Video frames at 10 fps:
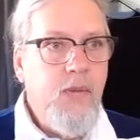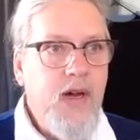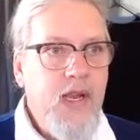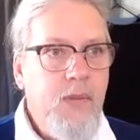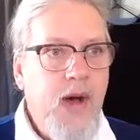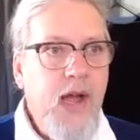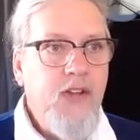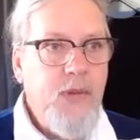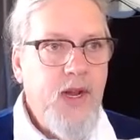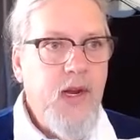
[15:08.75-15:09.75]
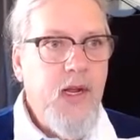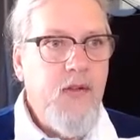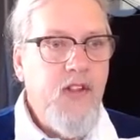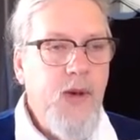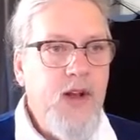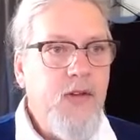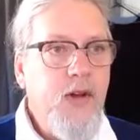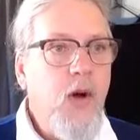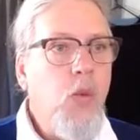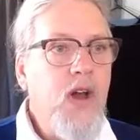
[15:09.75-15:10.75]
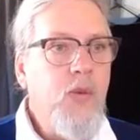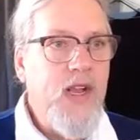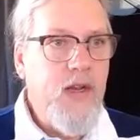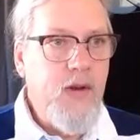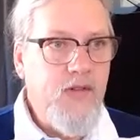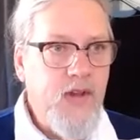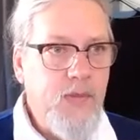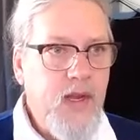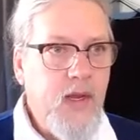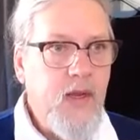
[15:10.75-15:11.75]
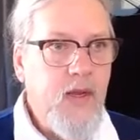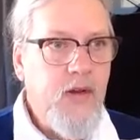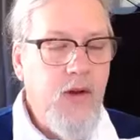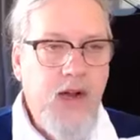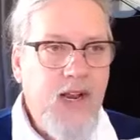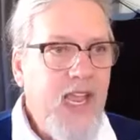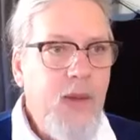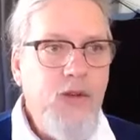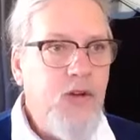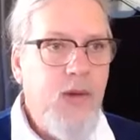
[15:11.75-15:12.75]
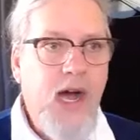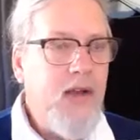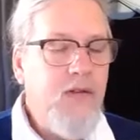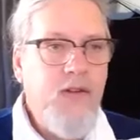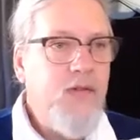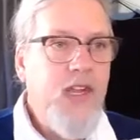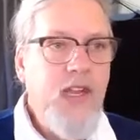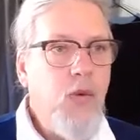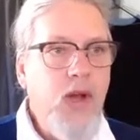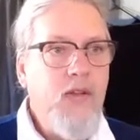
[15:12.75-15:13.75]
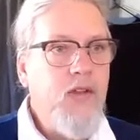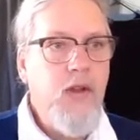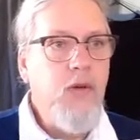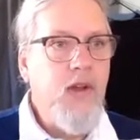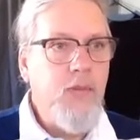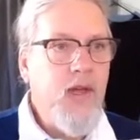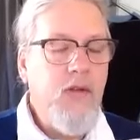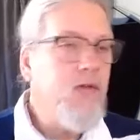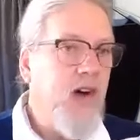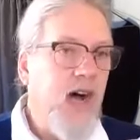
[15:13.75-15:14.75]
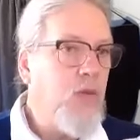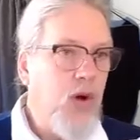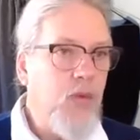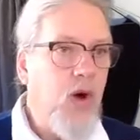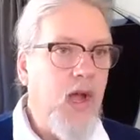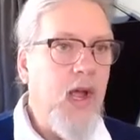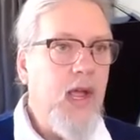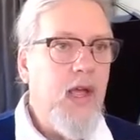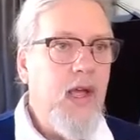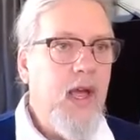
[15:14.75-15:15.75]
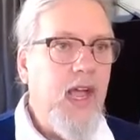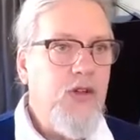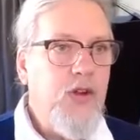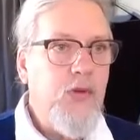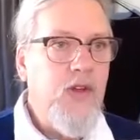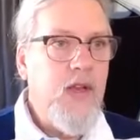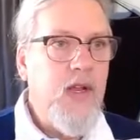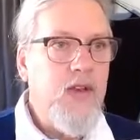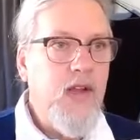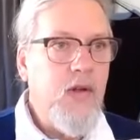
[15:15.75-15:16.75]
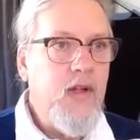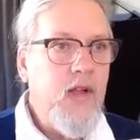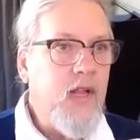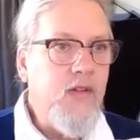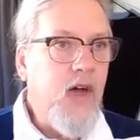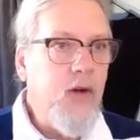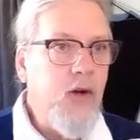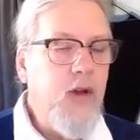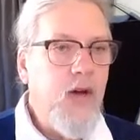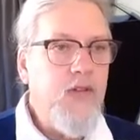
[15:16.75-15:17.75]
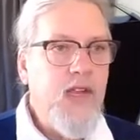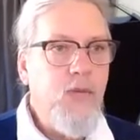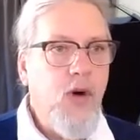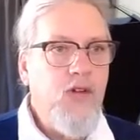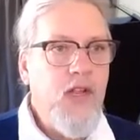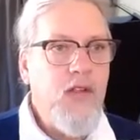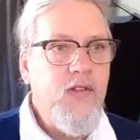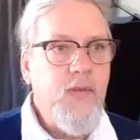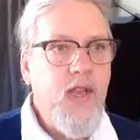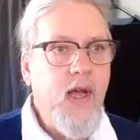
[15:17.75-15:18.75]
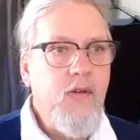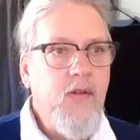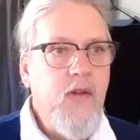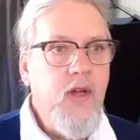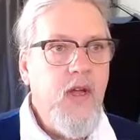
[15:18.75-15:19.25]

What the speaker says: But in my experience, it's better to know one way to do something. You're not going to keep in your mind 15 ways to do something. So find one way and use it until it's not good enough anymore. You need something else.